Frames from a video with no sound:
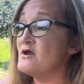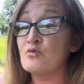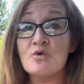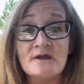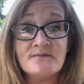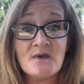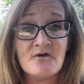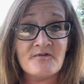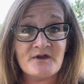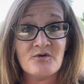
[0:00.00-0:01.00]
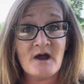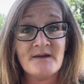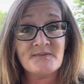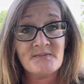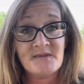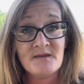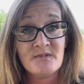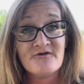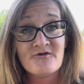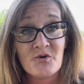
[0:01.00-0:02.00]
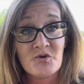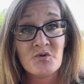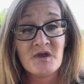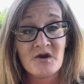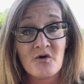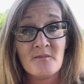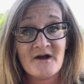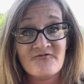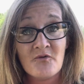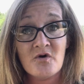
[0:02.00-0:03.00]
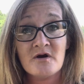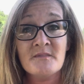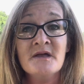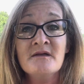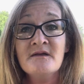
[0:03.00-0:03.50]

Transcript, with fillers: It runs off like you guys have seen me show you here on my farm.